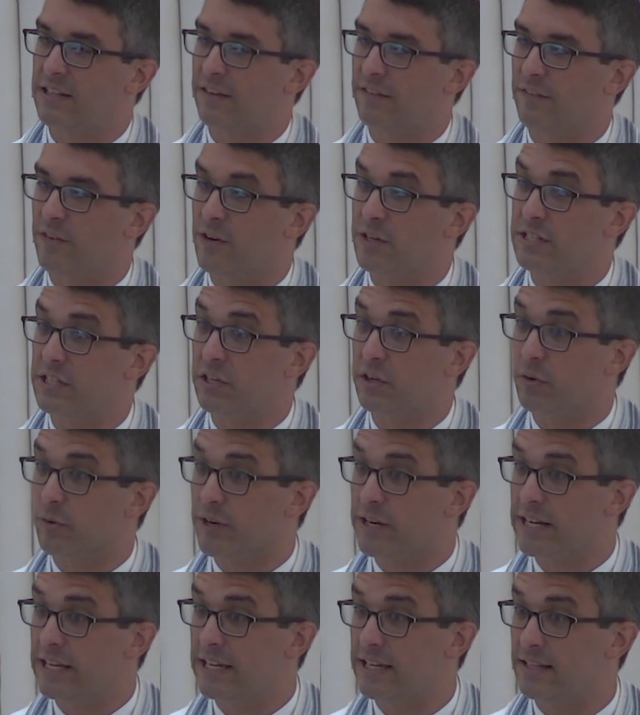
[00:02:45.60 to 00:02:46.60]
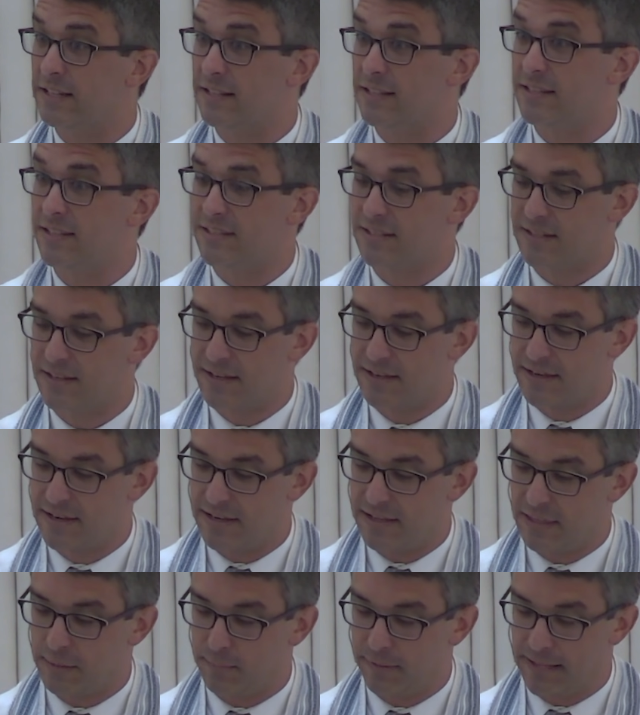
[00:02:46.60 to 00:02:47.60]
for his ingredients
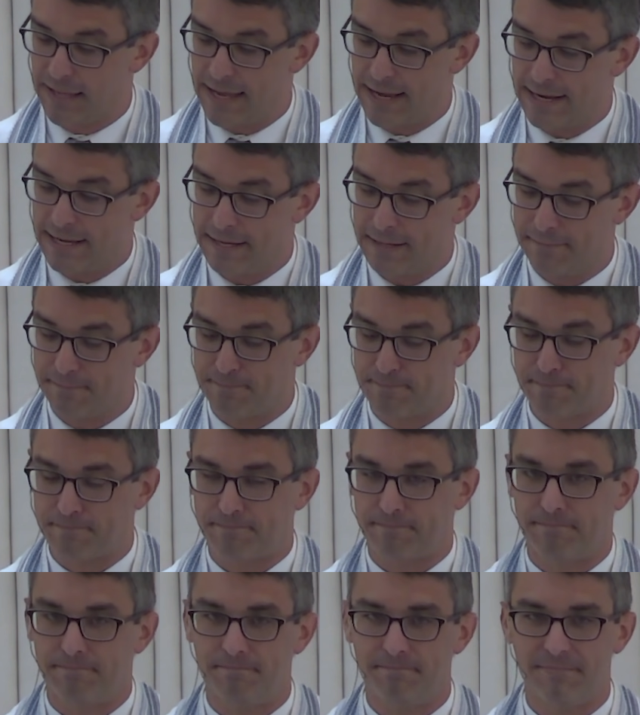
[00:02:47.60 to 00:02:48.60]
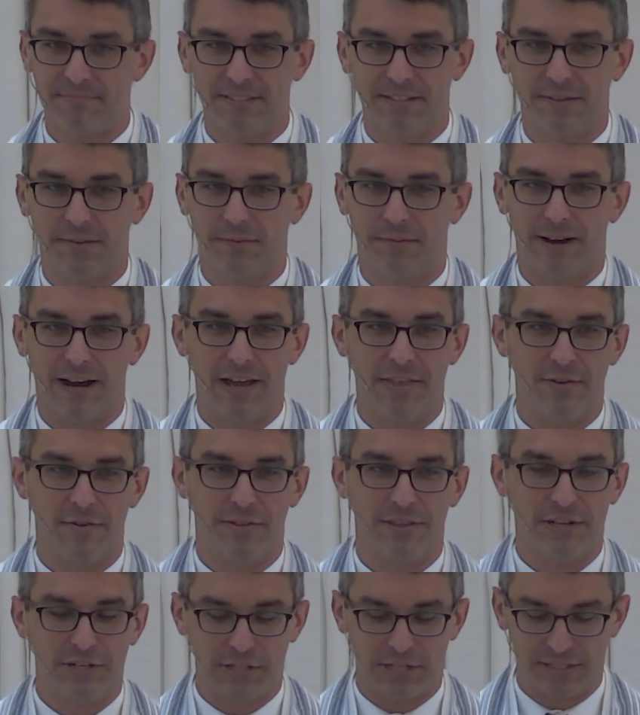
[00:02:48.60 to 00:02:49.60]
and the planet, rather
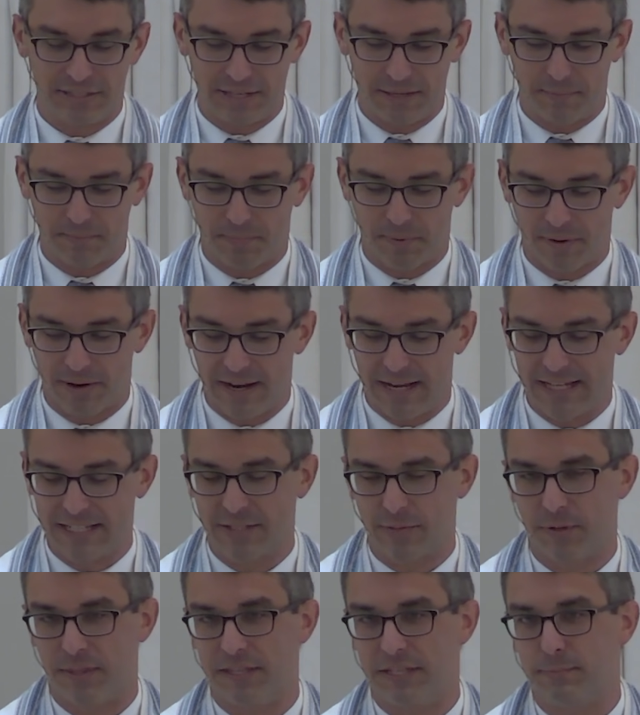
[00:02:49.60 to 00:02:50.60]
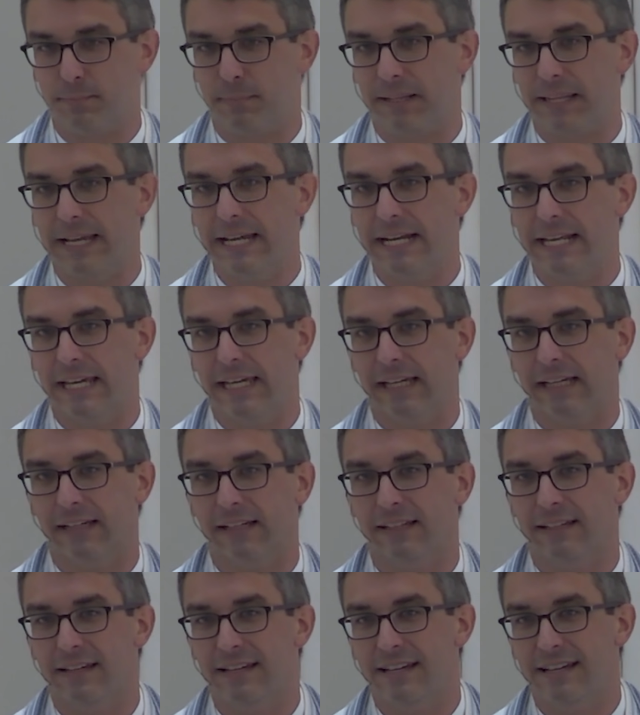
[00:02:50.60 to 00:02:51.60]
than just impress with his plating,
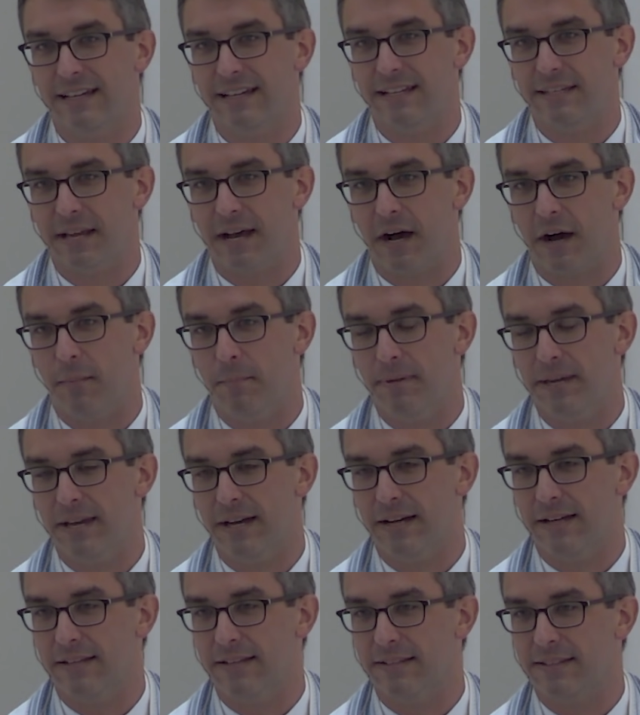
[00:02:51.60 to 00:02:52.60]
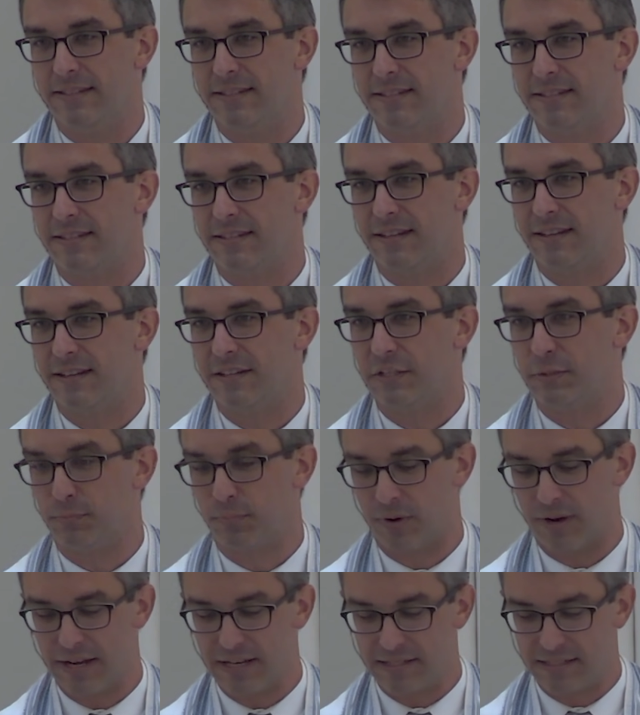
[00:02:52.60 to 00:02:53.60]
his ambiance, and his
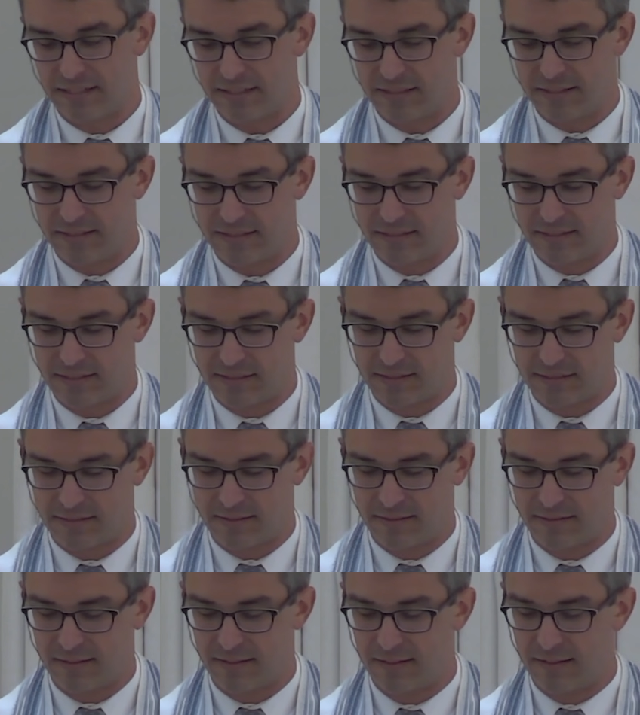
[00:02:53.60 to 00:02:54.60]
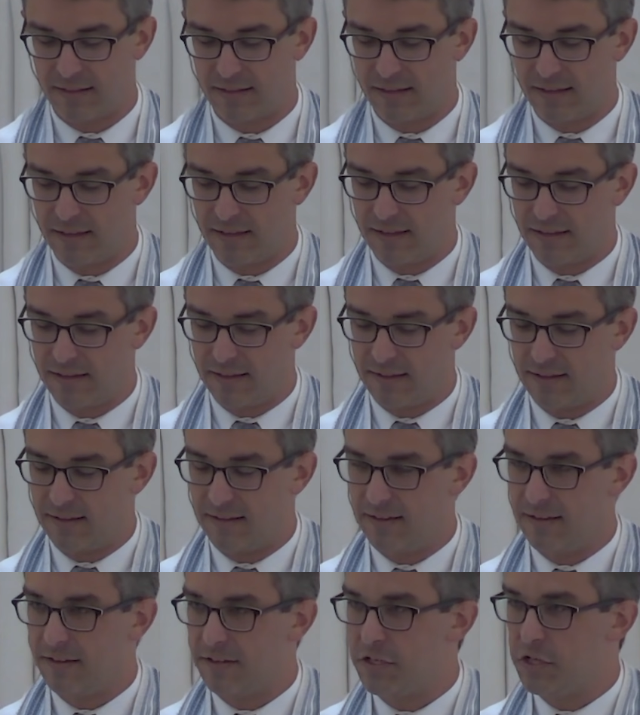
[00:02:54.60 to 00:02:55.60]
prices.
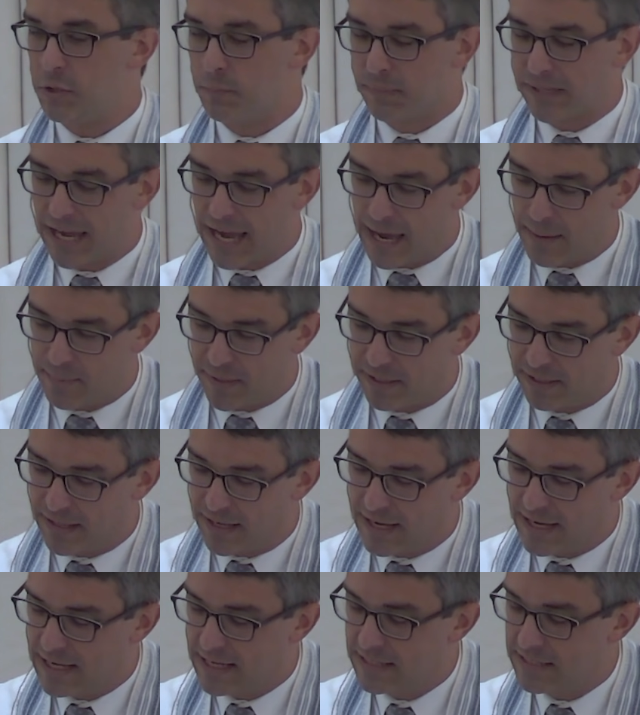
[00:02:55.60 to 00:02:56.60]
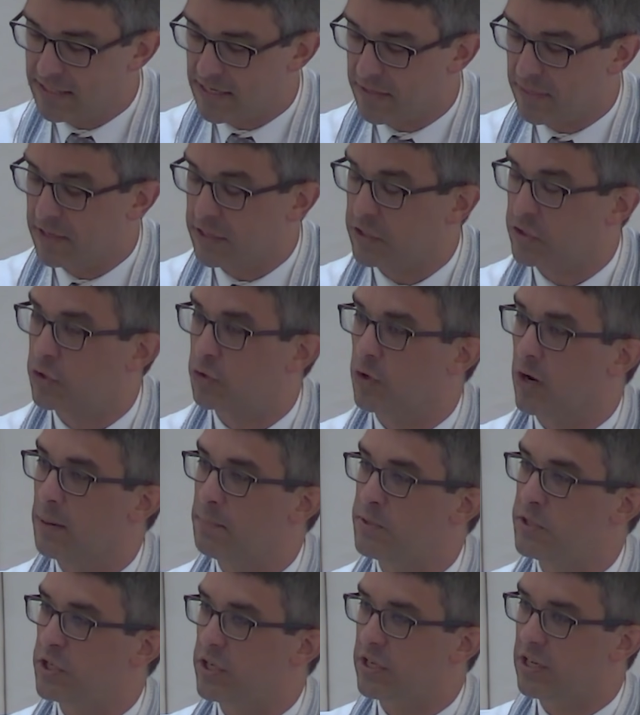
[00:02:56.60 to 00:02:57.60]
Hume capitalized on the
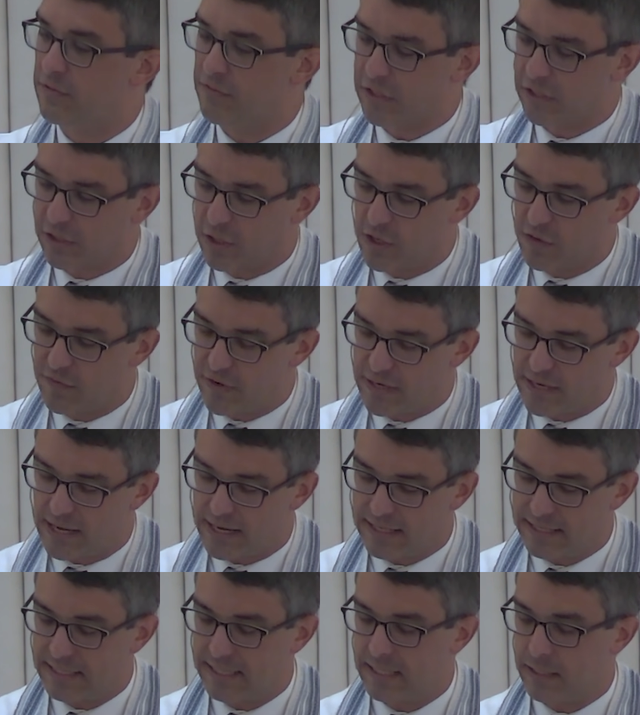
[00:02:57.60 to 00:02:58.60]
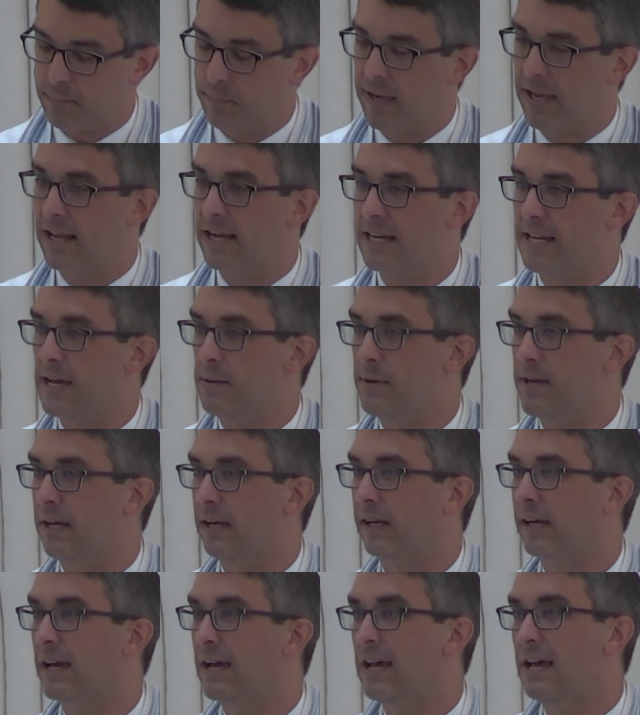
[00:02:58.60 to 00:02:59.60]
disruption of the COVID-19
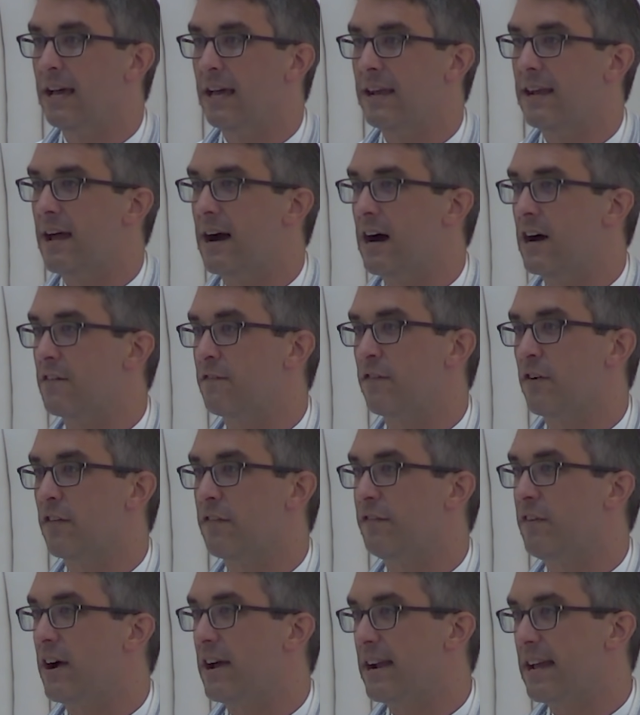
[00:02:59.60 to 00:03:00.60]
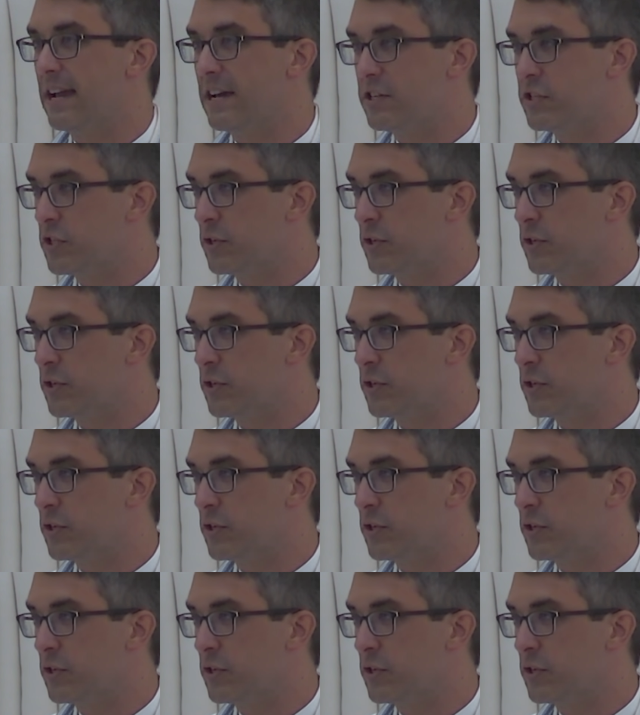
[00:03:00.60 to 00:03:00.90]
pandemic, not for financial